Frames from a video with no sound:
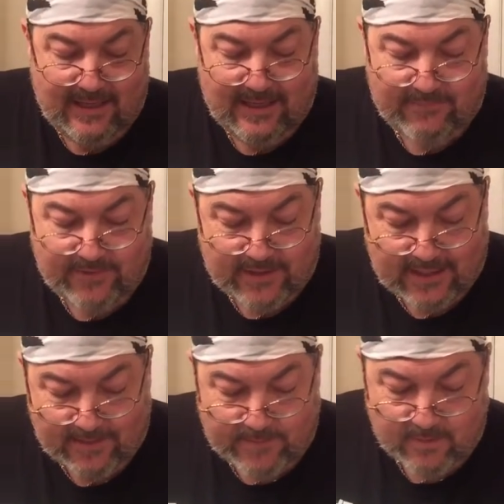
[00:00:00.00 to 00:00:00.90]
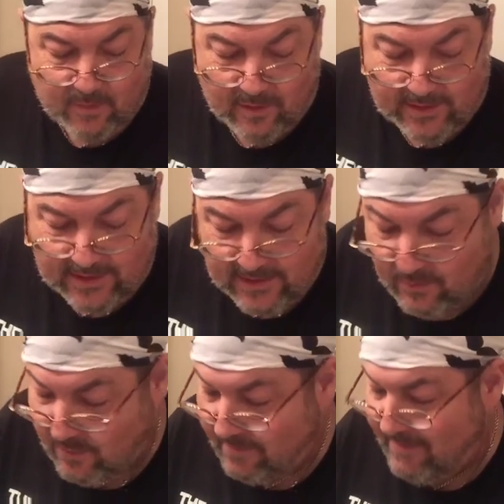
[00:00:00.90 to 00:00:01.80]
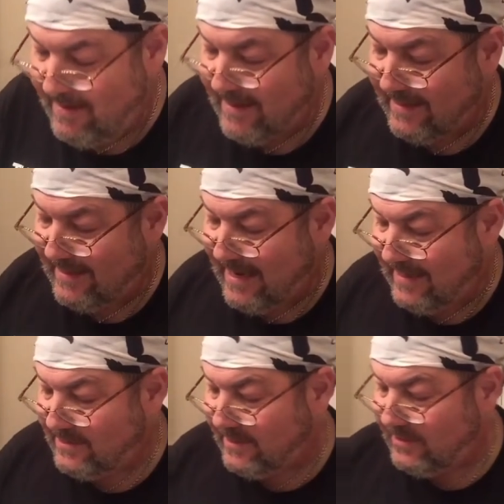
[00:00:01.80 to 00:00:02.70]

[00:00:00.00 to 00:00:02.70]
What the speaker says: If you get up in the morning and you want to make it nice and